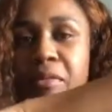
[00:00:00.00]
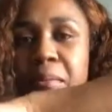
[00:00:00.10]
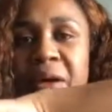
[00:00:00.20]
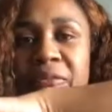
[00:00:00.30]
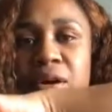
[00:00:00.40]

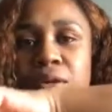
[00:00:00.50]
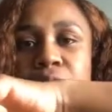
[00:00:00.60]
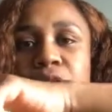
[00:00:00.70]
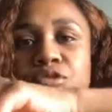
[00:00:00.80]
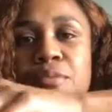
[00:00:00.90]
my
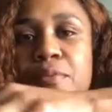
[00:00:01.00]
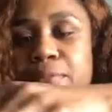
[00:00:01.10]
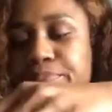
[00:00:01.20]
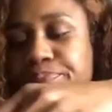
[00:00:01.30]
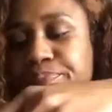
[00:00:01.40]
phone is
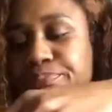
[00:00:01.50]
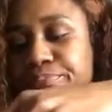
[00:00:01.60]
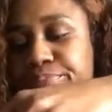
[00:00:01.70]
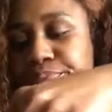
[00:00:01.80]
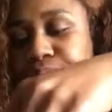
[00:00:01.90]
tripping.
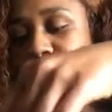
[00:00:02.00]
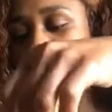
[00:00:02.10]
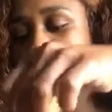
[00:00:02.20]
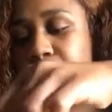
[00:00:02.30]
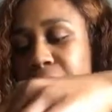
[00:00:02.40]

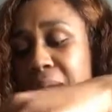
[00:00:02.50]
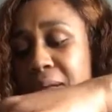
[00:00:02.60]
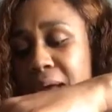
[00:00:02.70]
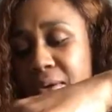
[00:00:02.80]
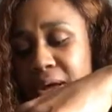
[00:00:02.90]

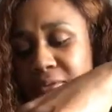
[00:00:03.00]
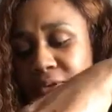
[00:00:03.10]
Probably I don't have